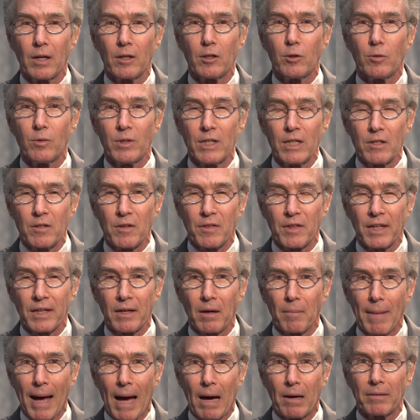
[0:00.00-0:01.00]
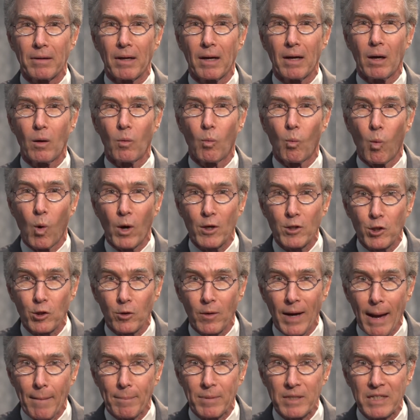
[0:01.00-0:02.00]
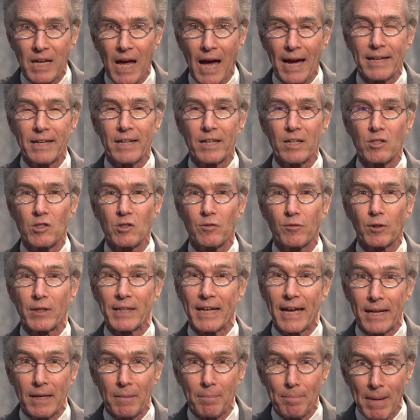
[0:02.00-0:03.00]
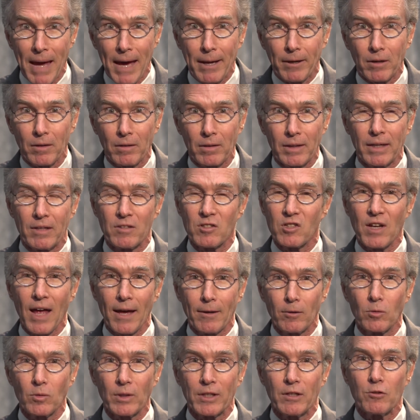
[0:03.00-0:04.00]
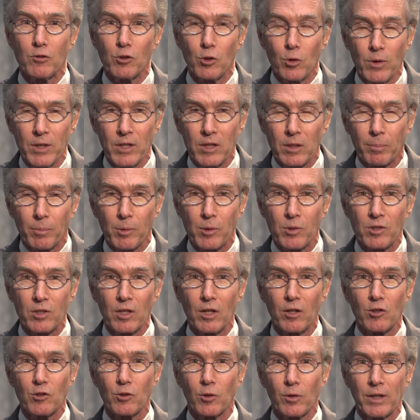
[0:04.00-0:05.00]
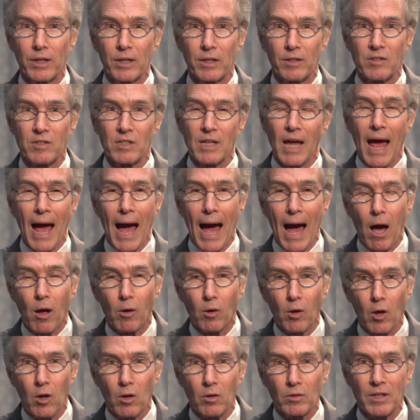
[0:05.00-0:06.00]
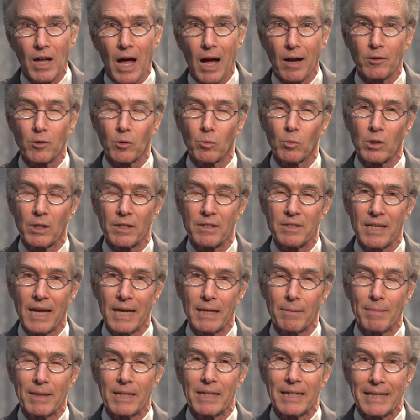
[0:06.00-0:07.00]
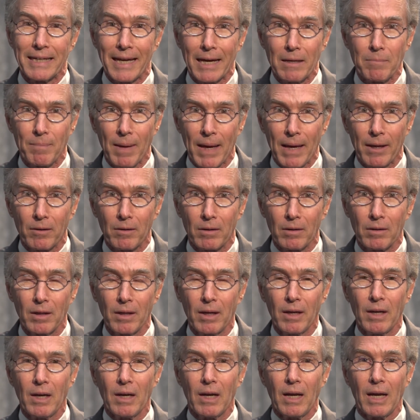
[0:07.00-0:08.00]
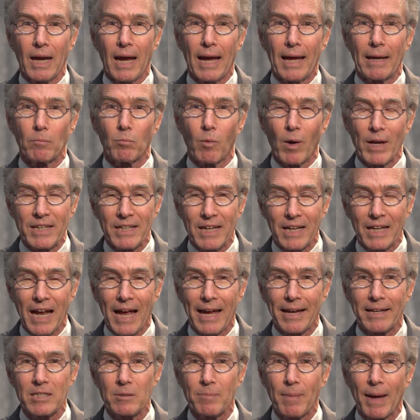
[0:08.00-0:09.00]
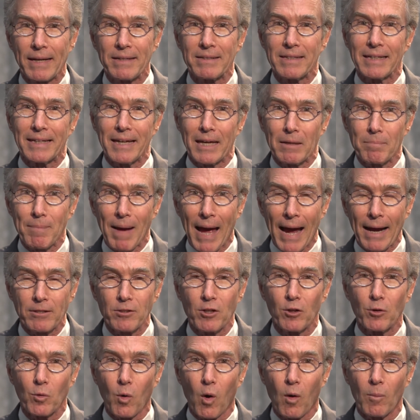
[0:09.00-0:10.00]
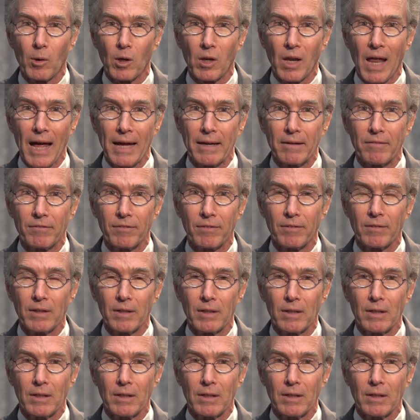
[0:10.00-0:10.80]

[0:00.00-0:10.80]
You need to think about what your appetite is for getting better. It's not only doing the procedure, it's how long, doctor, will it take me to get better, and when can I expect to get back to normal life?